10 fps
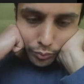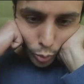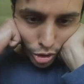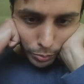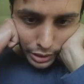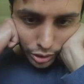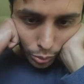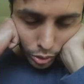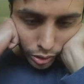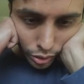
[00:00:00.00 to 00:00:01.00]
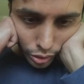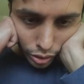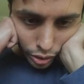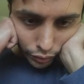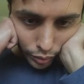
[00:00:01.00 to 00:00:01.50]
which basically just
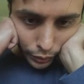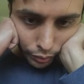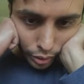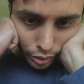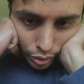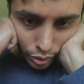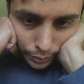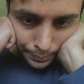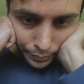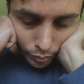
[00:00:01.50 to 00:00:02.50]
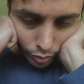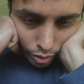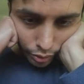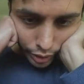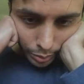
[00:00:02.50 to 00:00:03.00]
kind of converts our
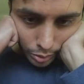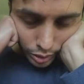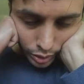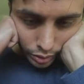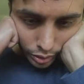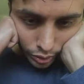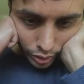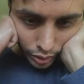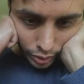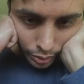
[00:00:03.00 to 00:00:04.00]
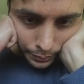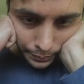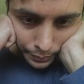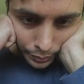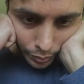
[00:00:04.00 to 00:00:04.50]
game state to like,
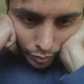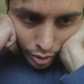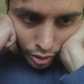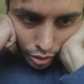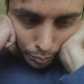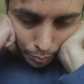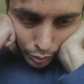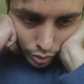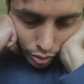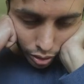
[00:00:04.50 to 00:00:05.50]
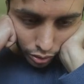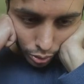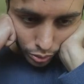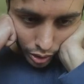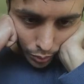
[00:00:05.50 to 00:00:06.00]
it just does a
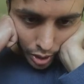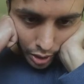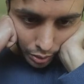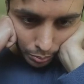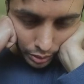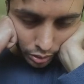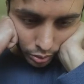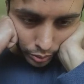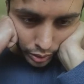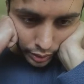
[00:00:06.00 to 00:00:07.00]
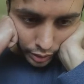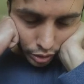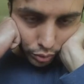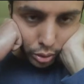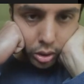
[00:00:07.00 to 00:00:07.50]
console.log. Basically, like,
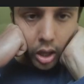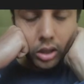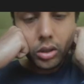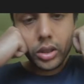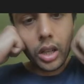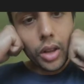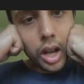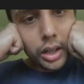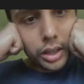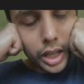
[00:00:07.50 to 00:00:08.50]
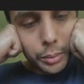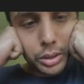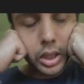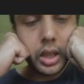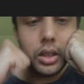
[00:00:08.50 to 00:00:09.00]
if you do console.log in game
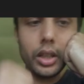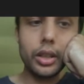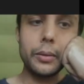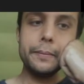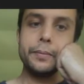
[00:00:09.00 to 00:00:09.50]
state, like,